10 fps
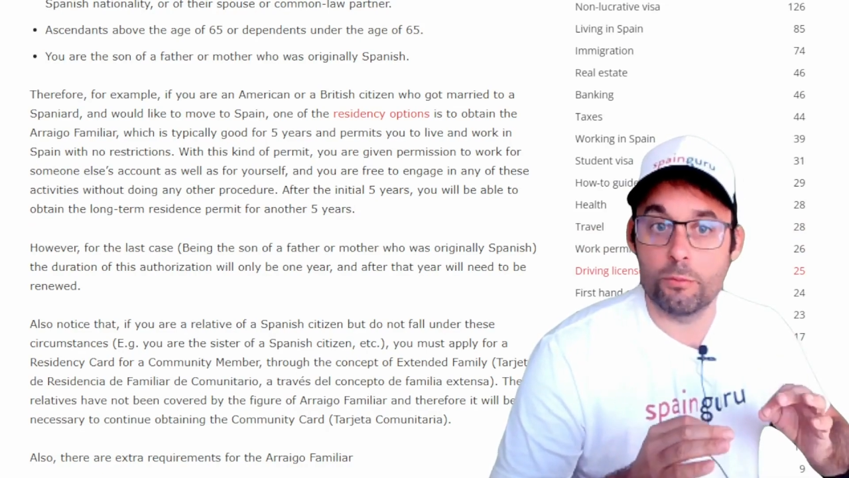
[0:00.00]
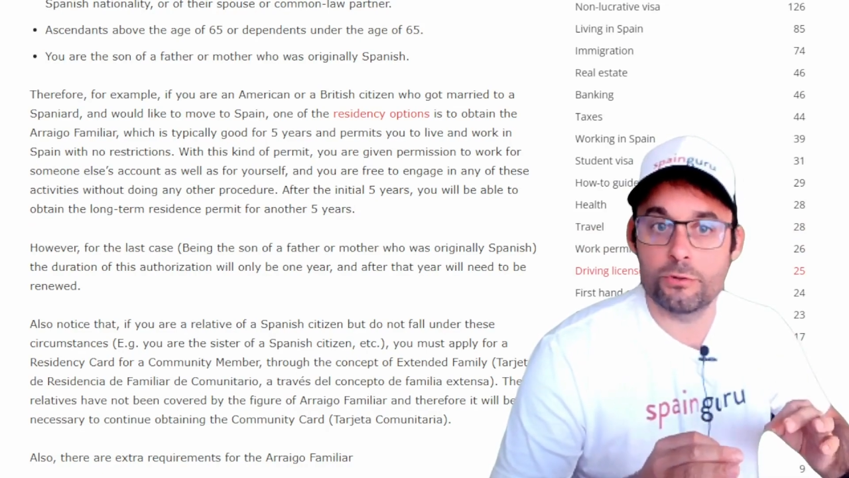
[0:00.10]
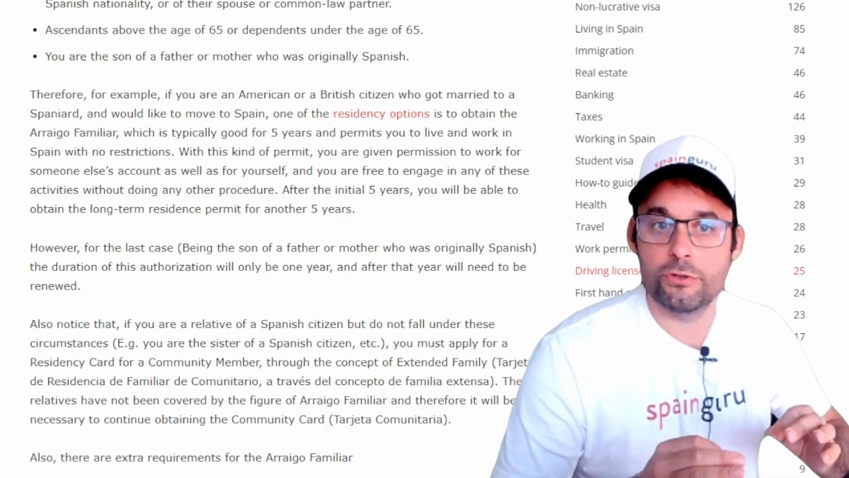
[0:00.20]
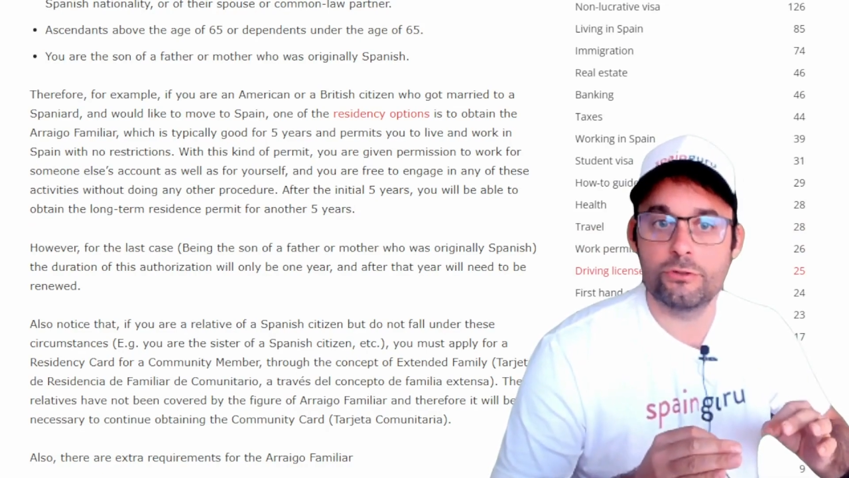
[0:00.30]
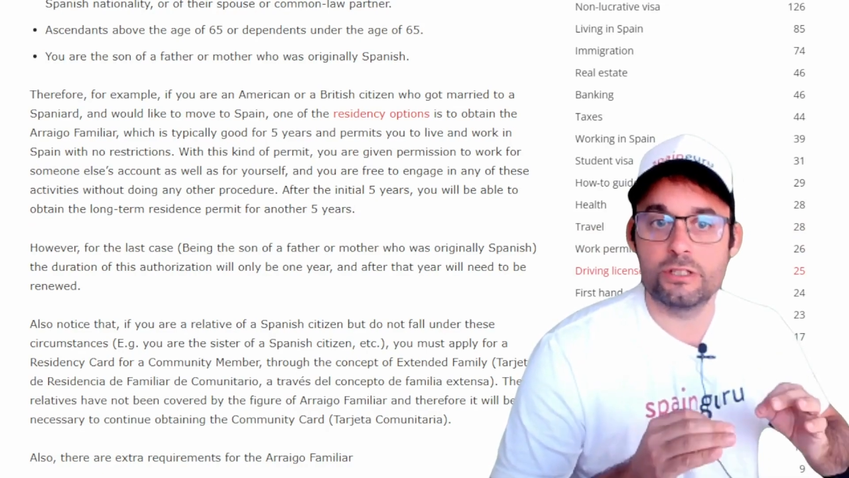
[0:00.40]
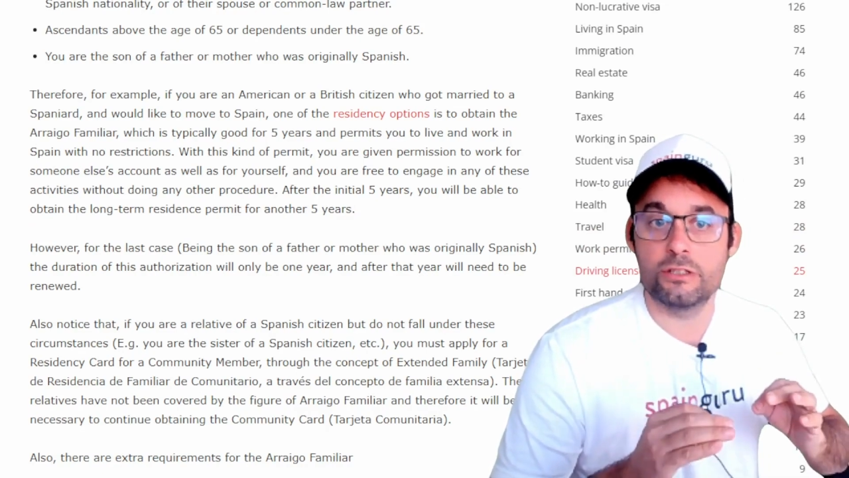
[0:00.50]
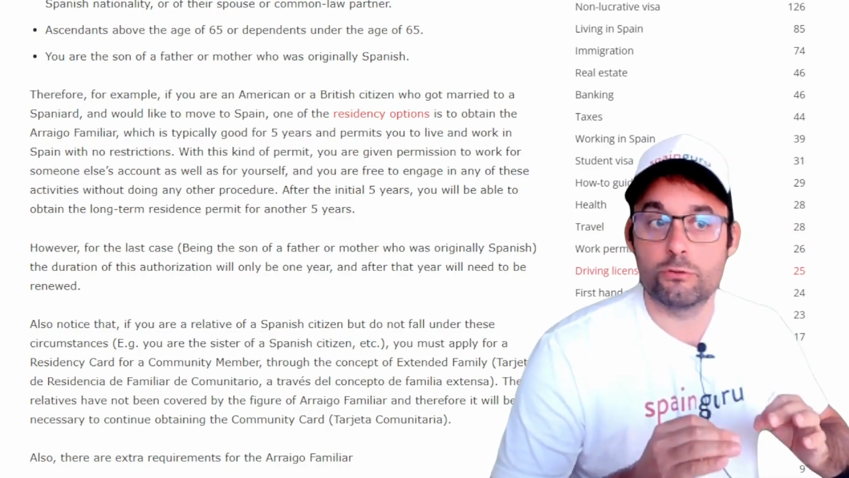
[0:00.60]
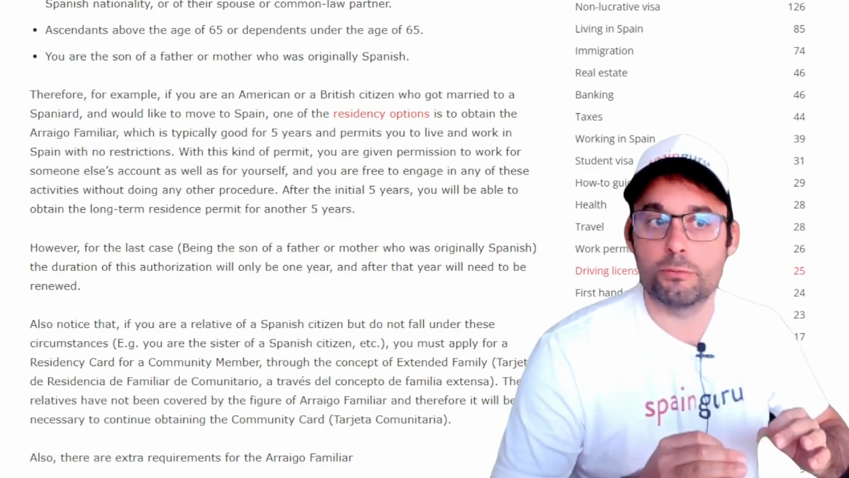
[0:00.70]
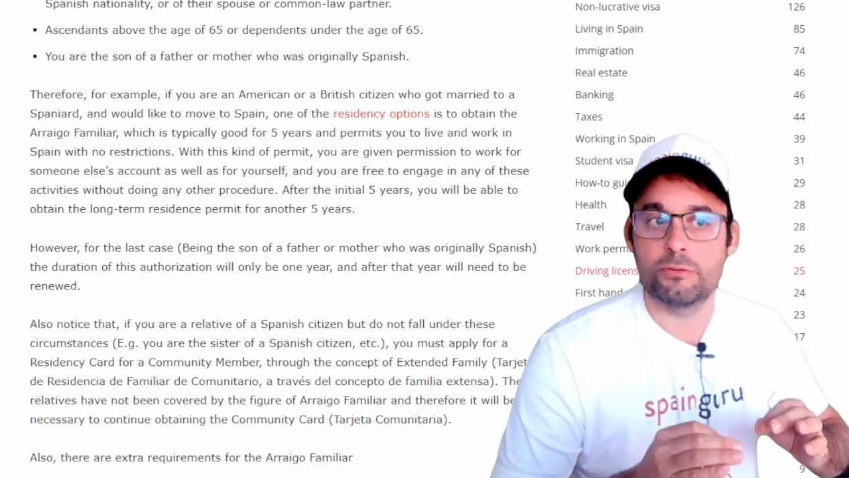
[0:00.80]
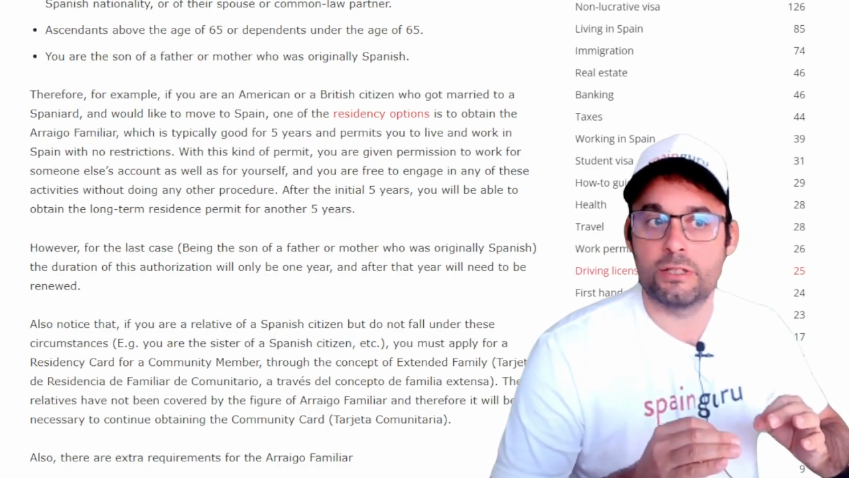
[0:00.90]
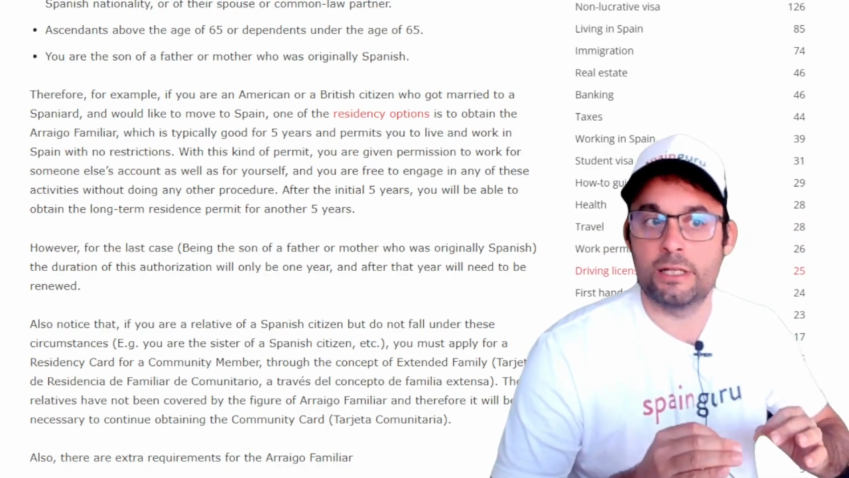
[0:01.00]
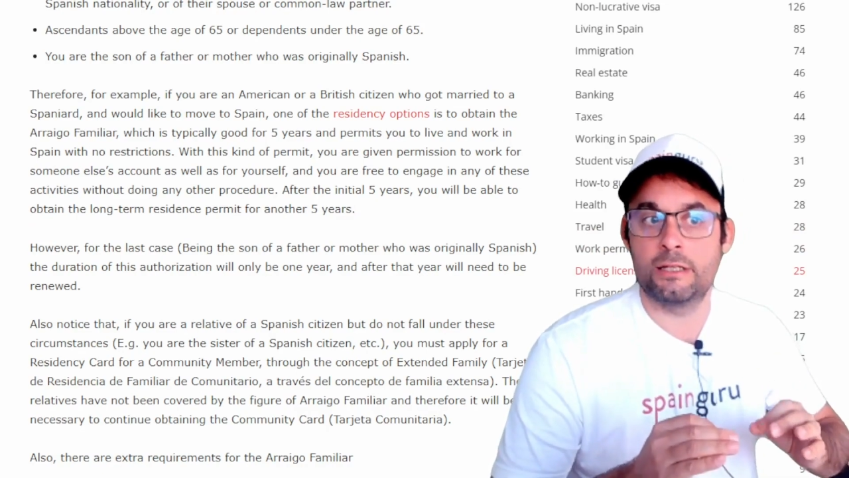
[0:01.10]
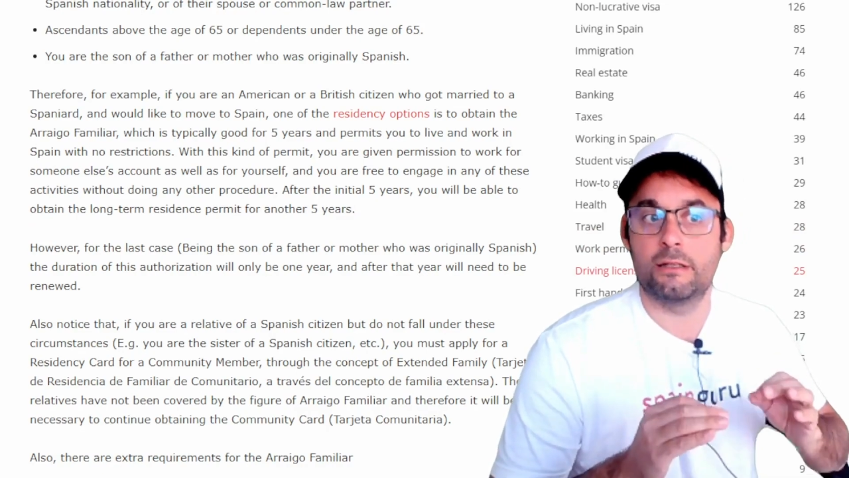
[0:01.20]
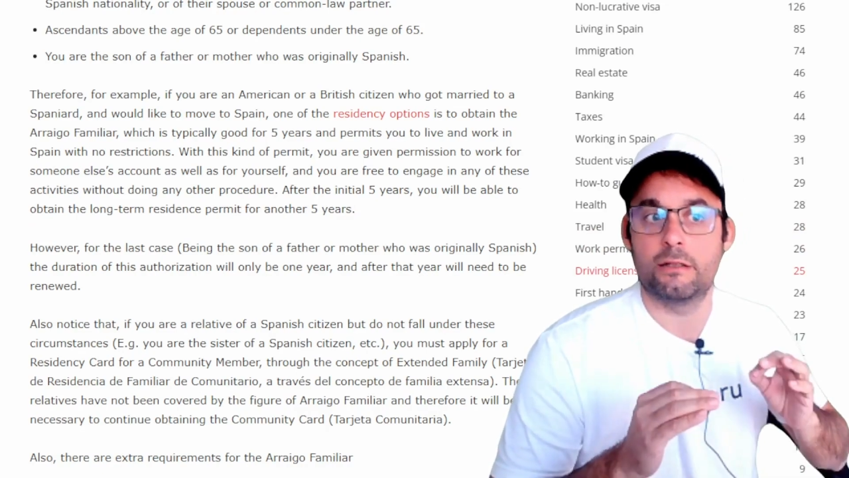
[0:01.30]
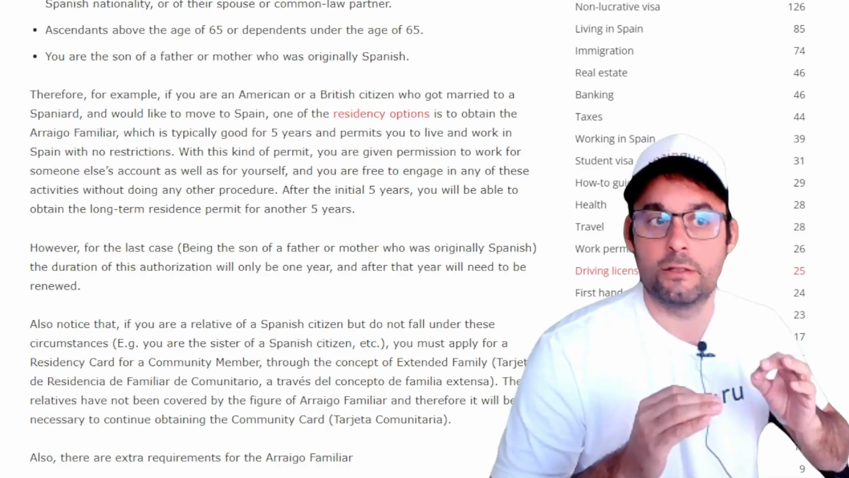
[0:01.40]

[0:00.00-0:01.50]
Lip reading: options is to obtain